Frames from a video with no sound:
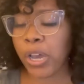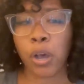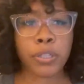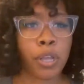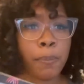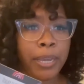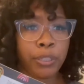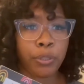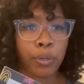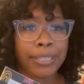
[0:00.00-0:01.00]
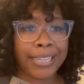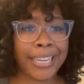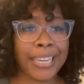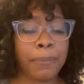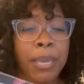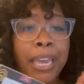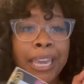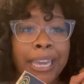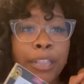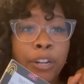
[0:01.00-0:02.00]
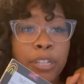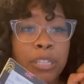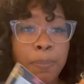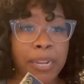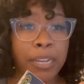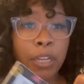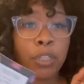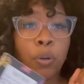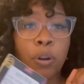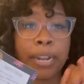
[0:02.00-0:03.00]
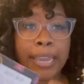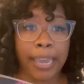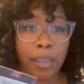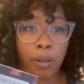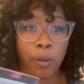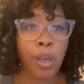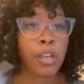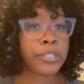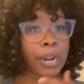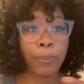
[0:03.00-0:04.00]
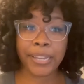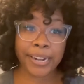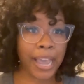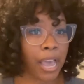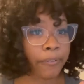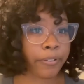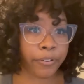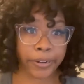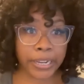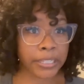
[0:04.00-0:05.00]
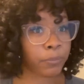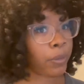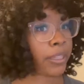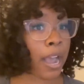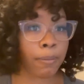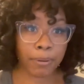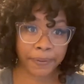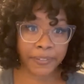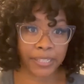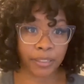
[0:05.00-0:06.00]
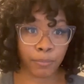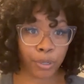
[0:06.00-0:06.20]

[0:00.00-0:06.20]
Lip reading: We also make sure to keep either spinach or kale so that we can have greens with our breakfast in the